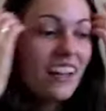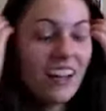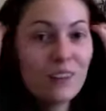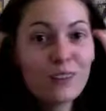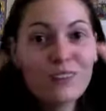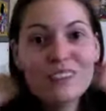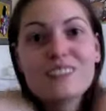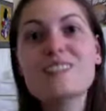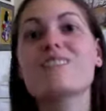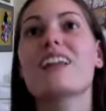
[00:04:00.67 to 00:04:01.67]
Of
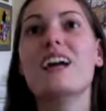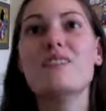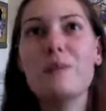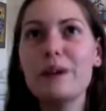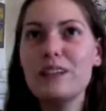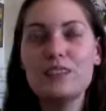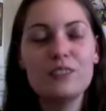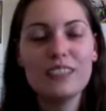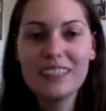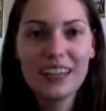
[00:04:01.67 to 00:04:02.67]
course, everybody's
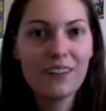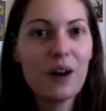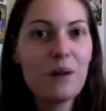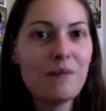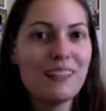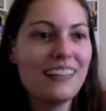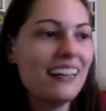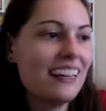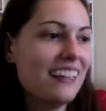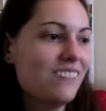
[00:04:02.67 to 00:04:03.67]
freaking out. Oh my
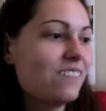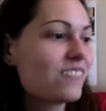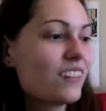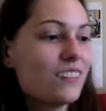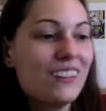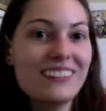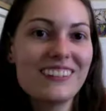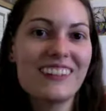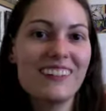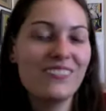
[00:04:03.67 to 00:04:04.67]
god, those
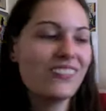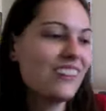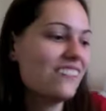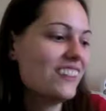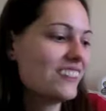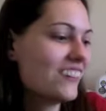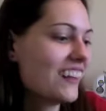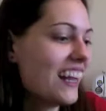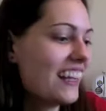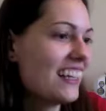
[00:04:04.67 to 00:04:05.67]
are the previous
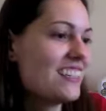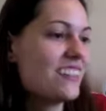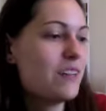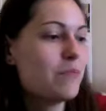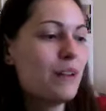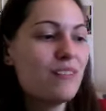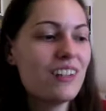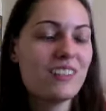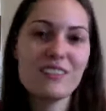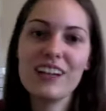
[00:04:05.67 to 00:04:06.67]
Hokages. They've been
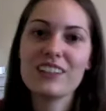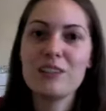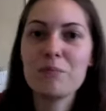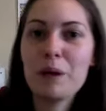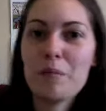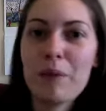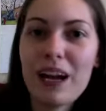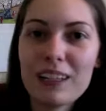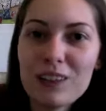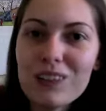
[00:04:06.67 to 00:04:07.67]
resurrected, but
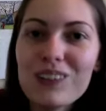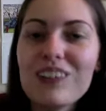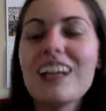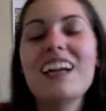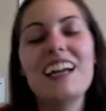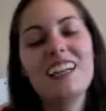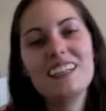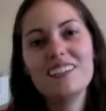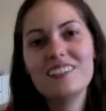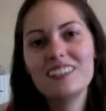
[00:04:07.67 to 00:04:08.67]
by who? And
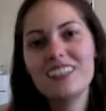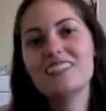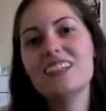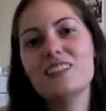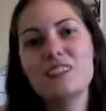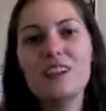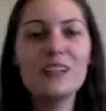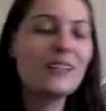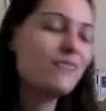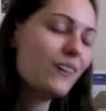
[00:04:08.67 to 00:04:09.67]
Hiruzen says,
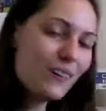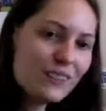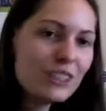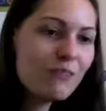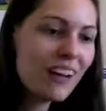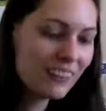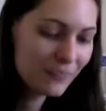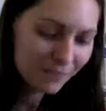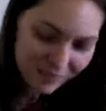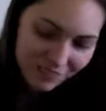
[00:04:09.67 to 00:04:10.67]
Orochimaru.